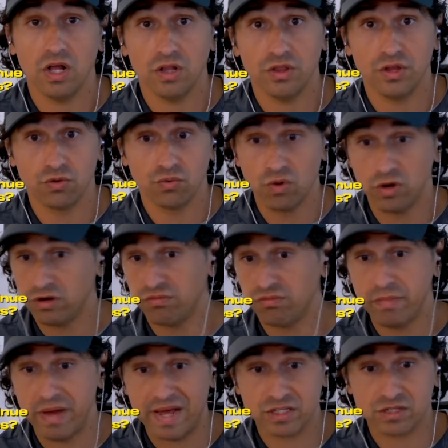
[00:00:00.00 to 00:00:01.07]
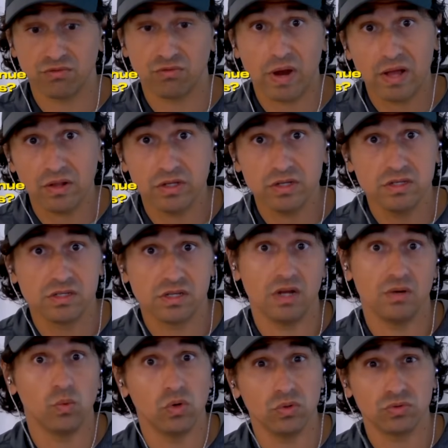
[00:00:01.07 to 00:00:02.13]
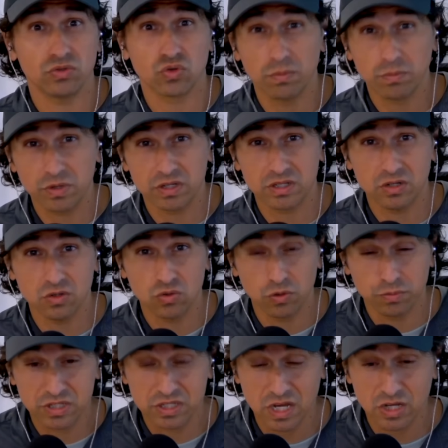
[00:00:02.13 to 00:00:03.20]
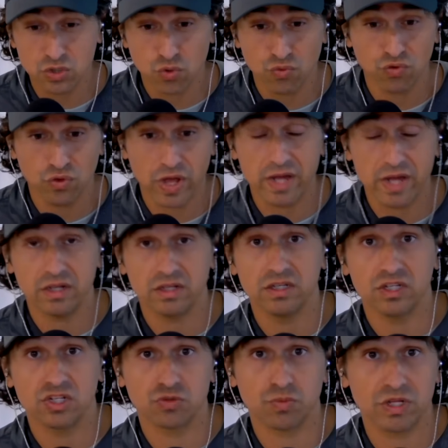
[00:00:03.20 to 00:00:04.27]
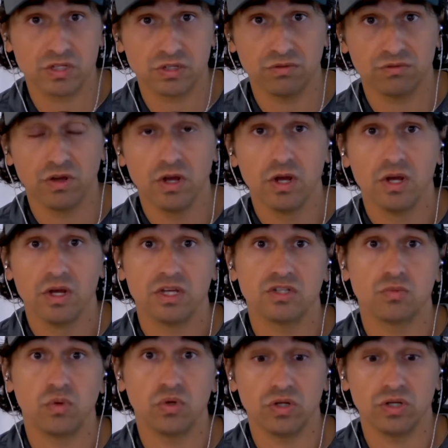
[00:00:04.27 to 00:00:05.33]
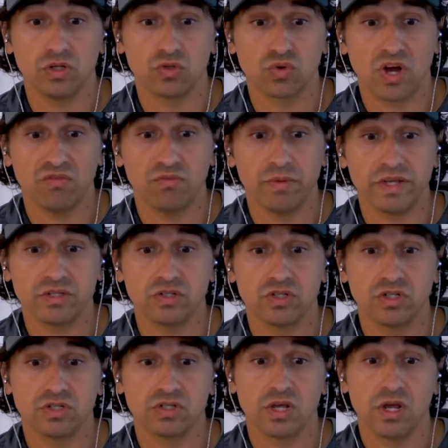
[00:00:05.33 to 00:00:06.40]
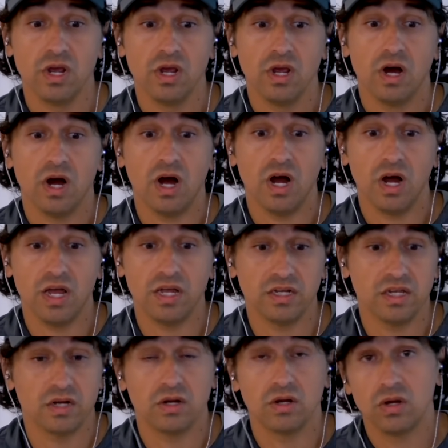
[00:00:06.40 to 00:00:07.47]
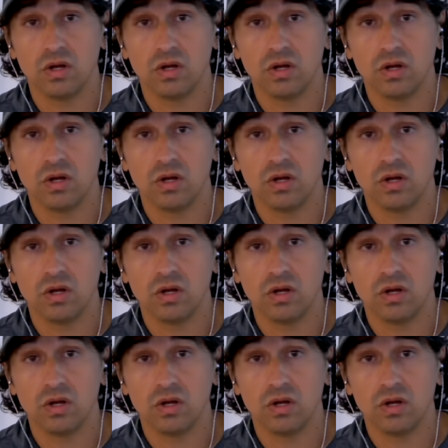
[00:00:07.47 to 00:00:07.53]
their run of massive rallies? And will Trump continue to obsess over that at the expense of his ability to drive messages? And again,